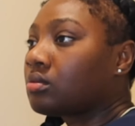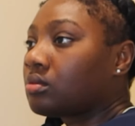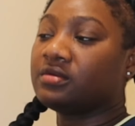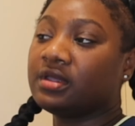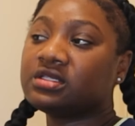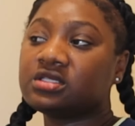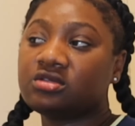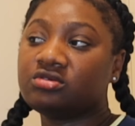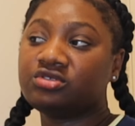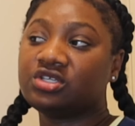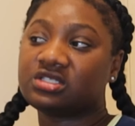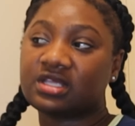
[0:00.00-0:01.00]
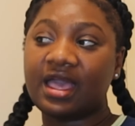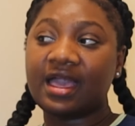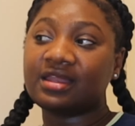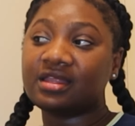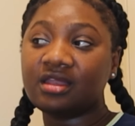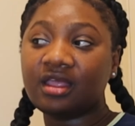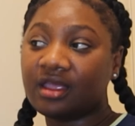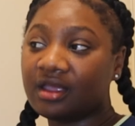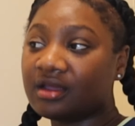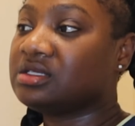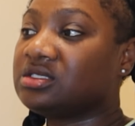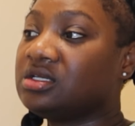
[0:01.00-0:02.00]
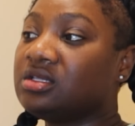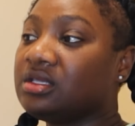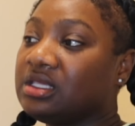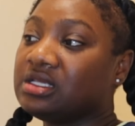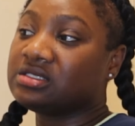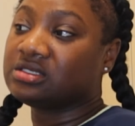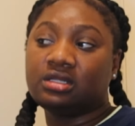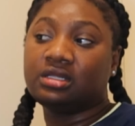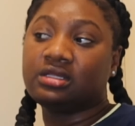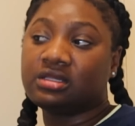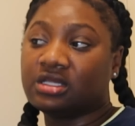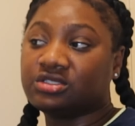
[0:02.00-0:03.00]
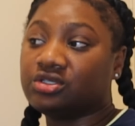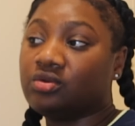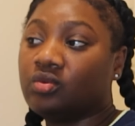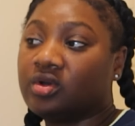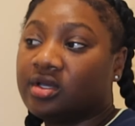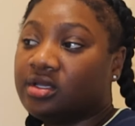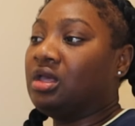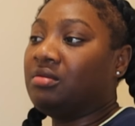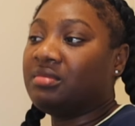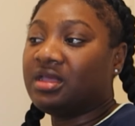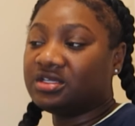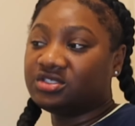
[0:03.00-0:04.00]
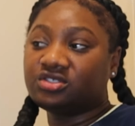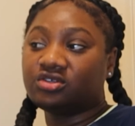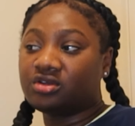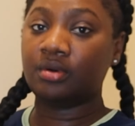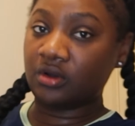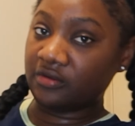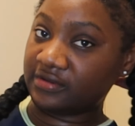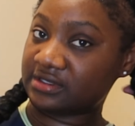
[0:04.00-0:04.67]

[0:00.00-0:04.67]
So basically you just add in here until it gets the length that you want, and make sure both